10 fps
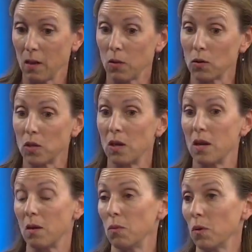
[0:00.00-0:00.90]
there's a
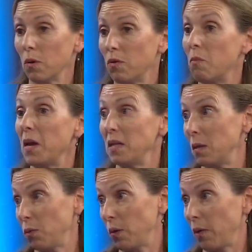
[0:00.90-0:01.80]
number of
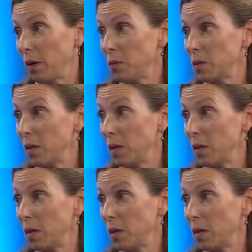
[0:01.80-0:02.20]
amazing programs